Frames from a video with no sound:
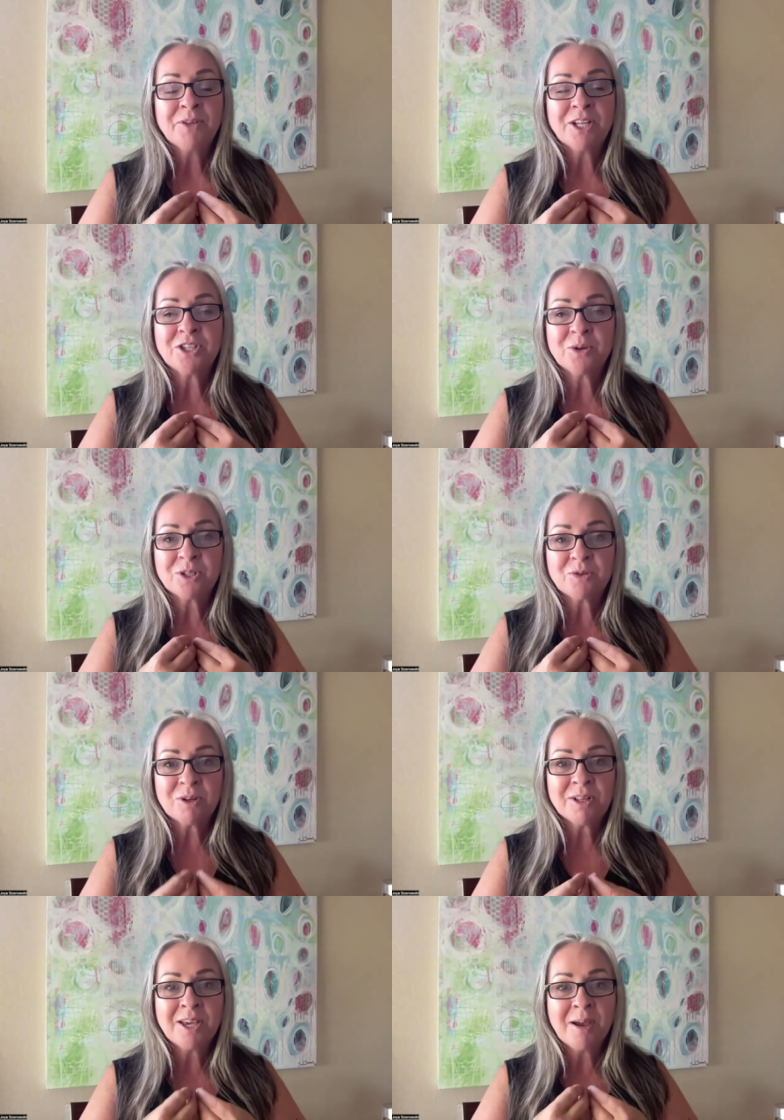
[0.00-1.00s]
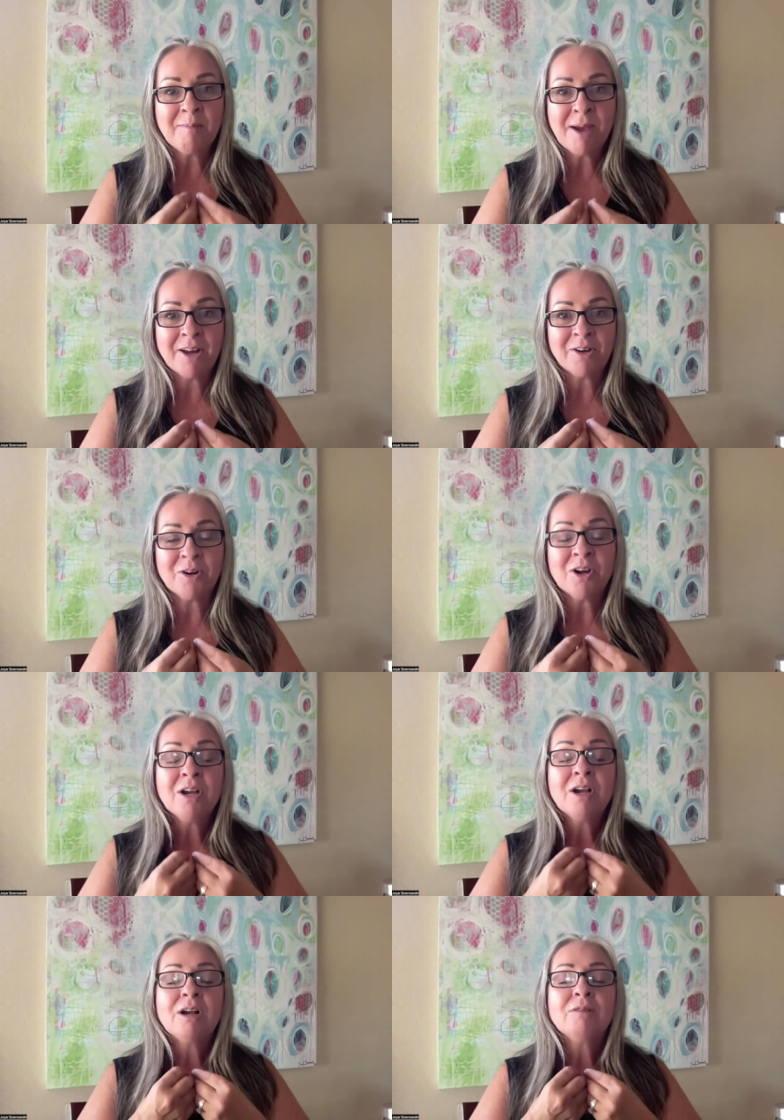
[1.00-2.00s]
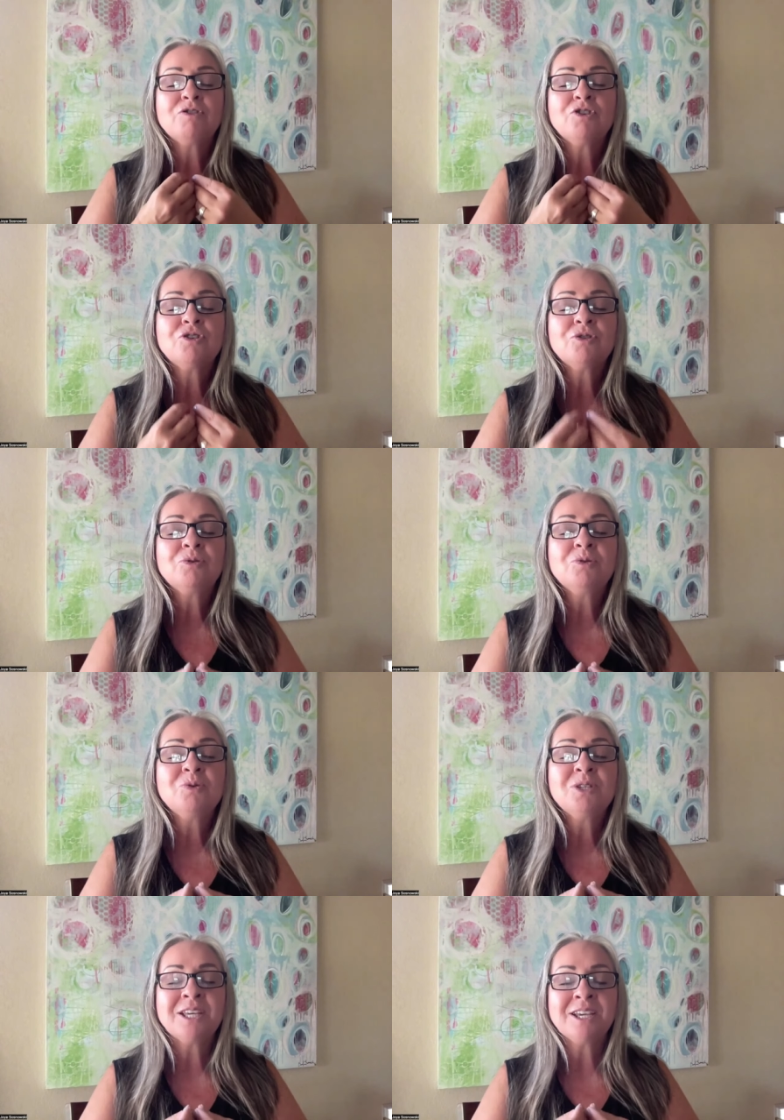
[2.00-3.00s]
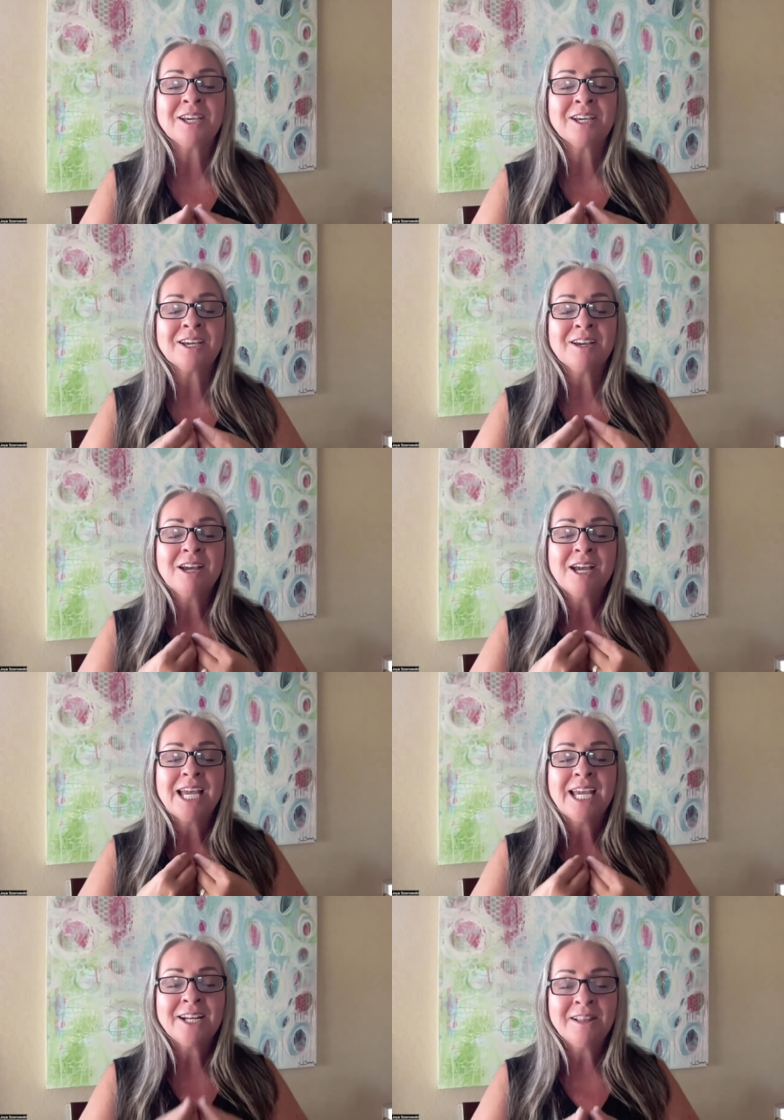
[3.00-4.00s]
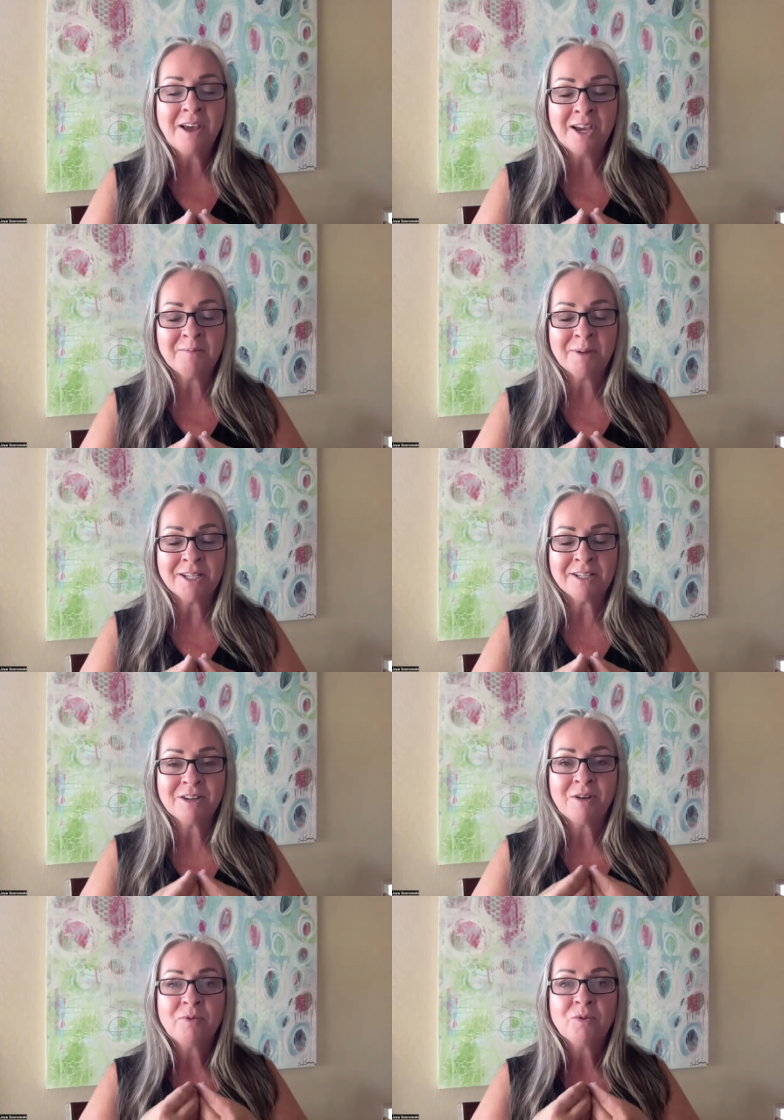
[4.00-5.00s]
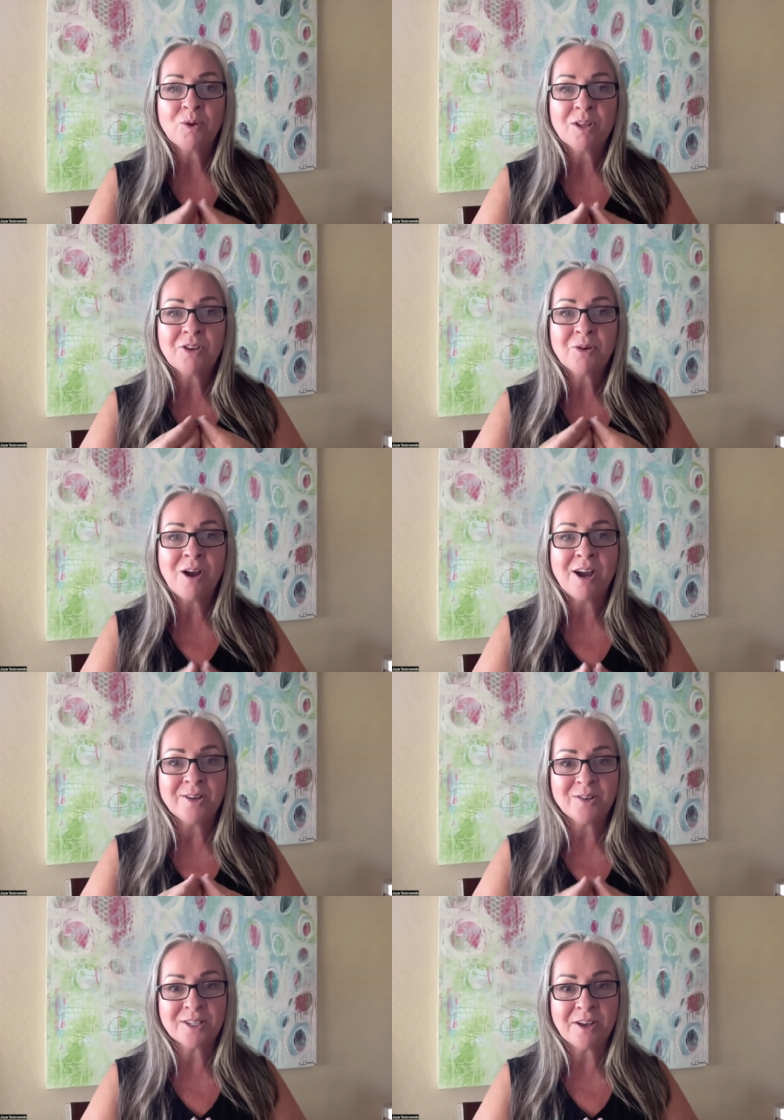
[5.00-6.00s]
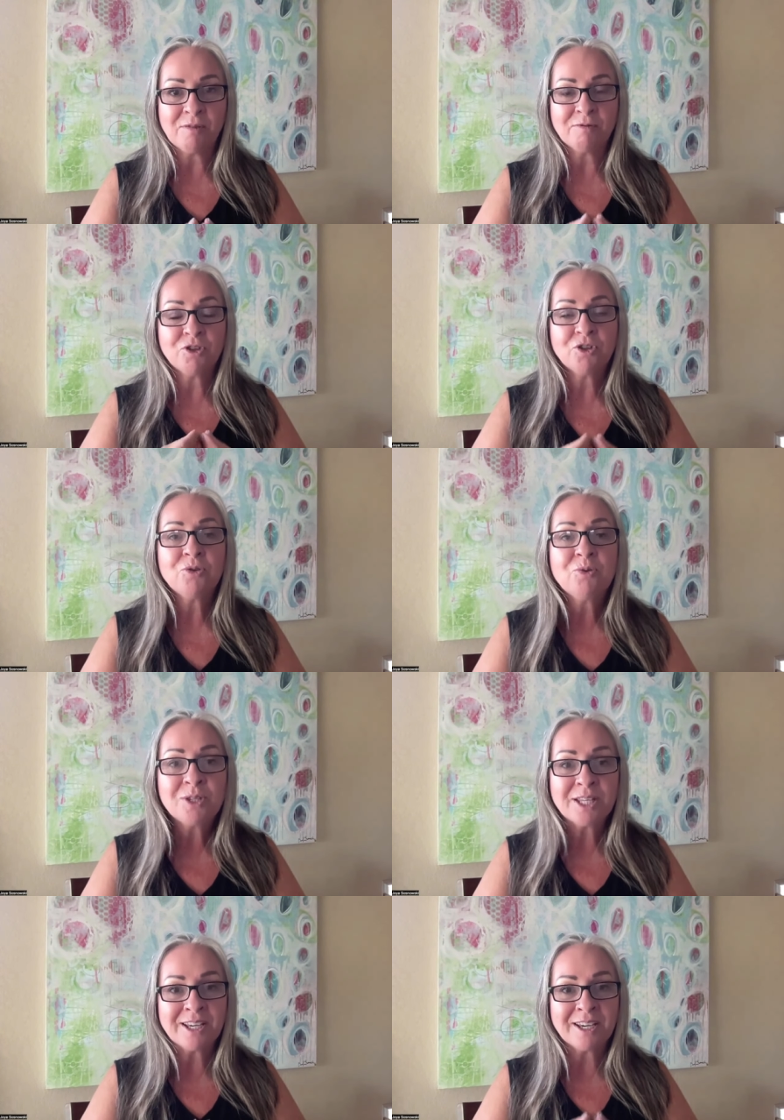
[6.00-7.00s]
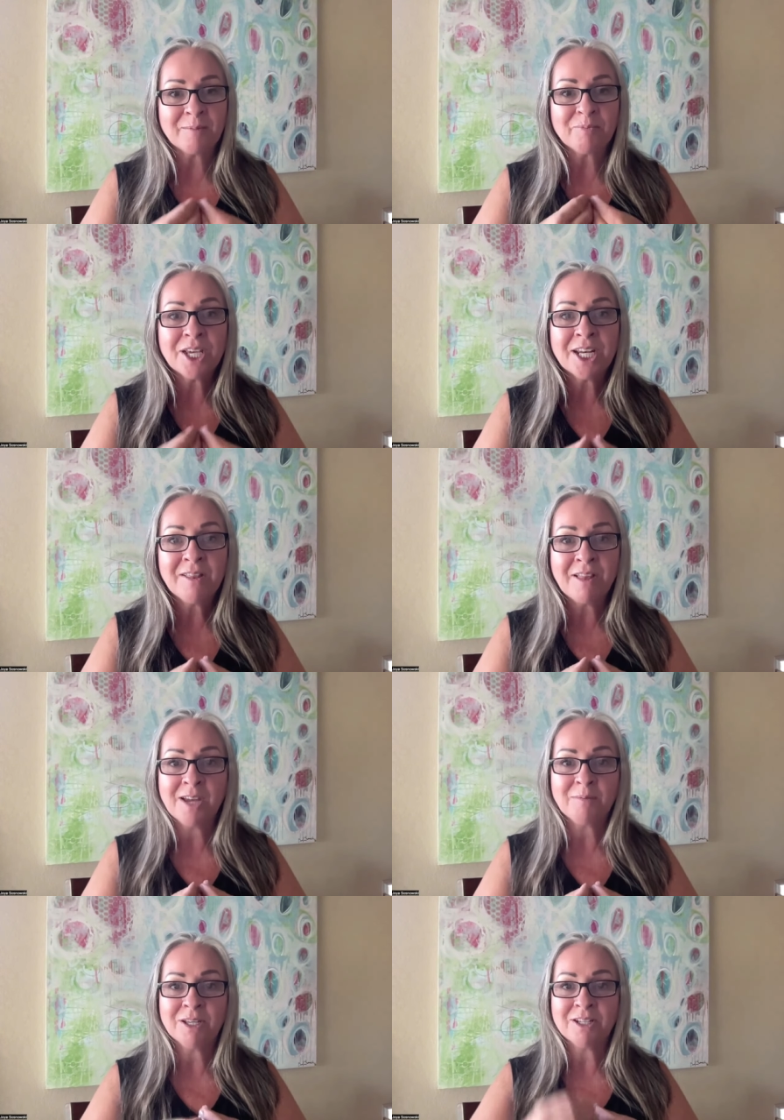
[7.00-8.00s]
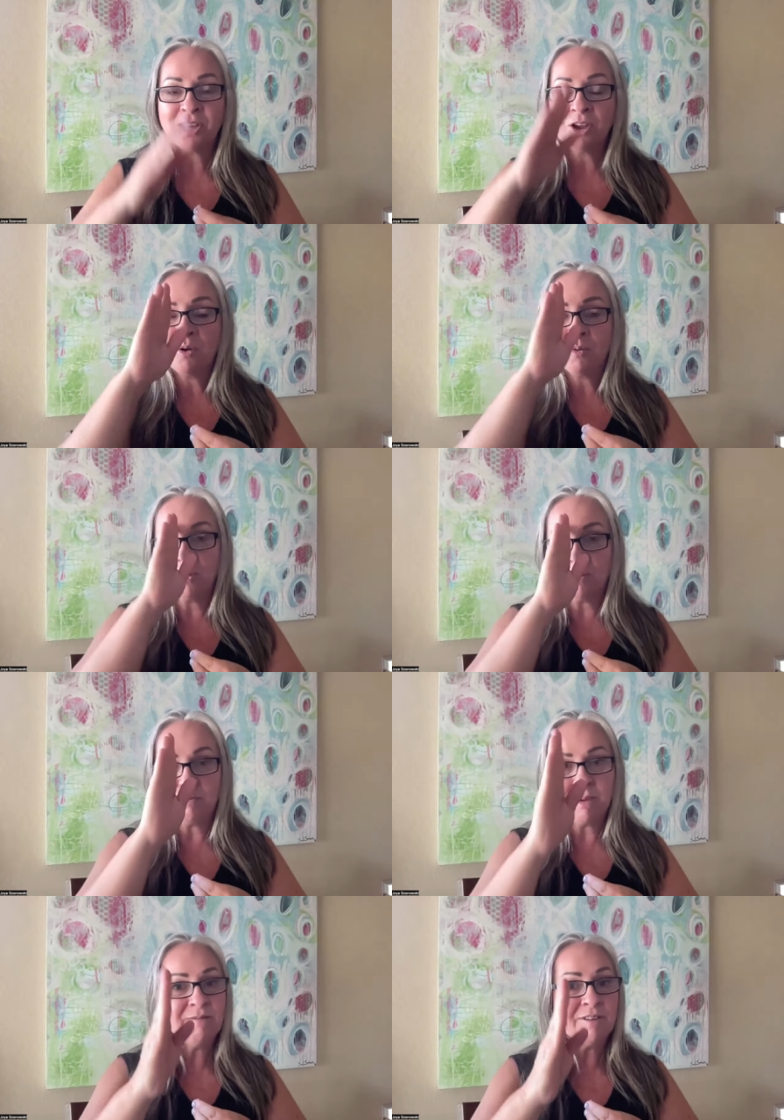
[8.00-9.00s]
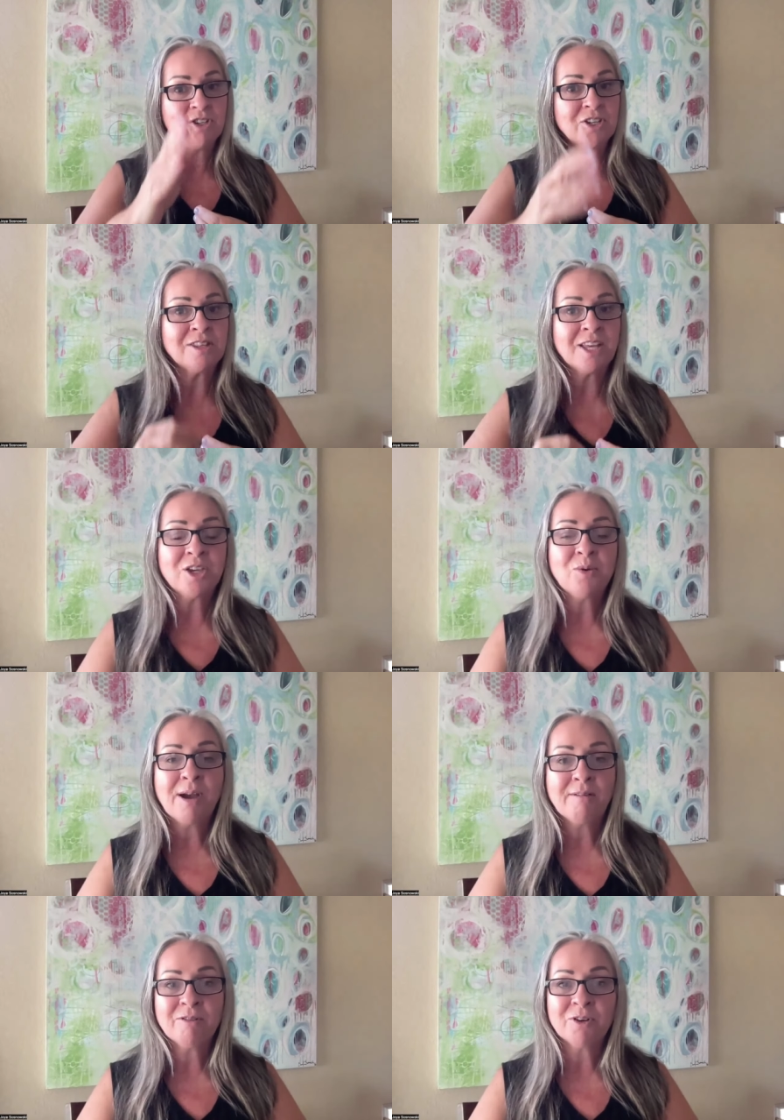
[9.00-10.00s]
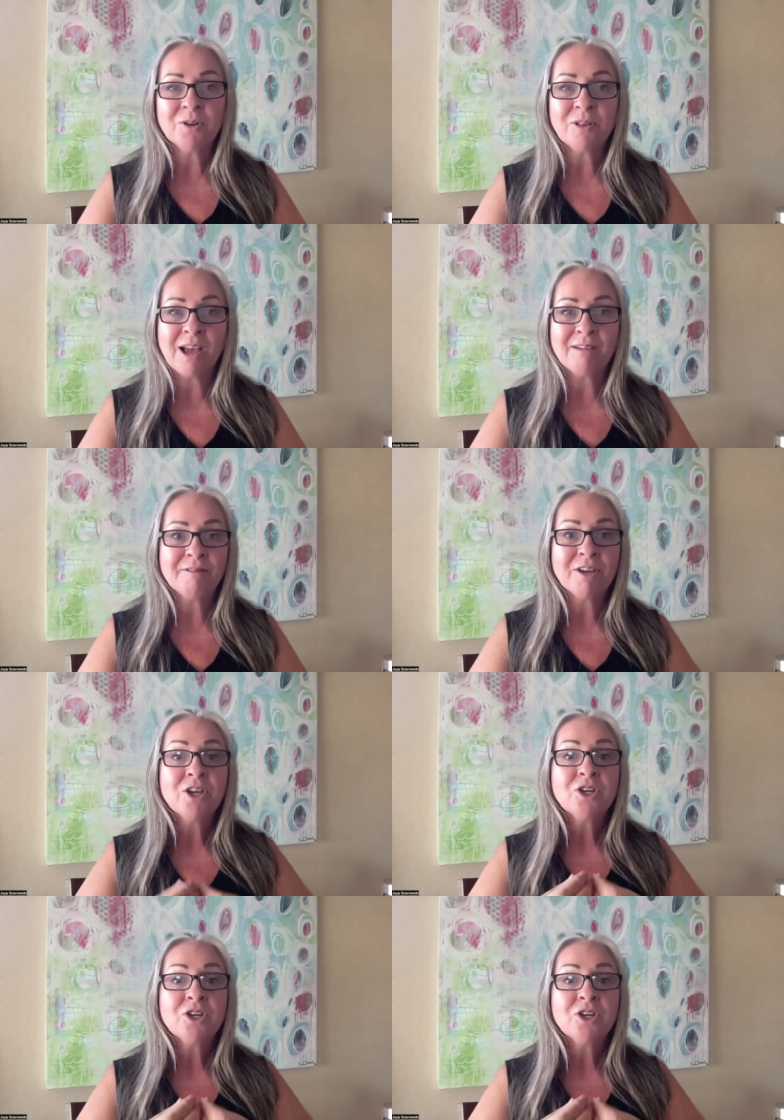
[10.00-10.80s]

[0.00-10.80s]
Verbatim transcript: And so it's really a matter of choosing in alignment with your higher self, choosing in alignment with a big vision that you have for your life,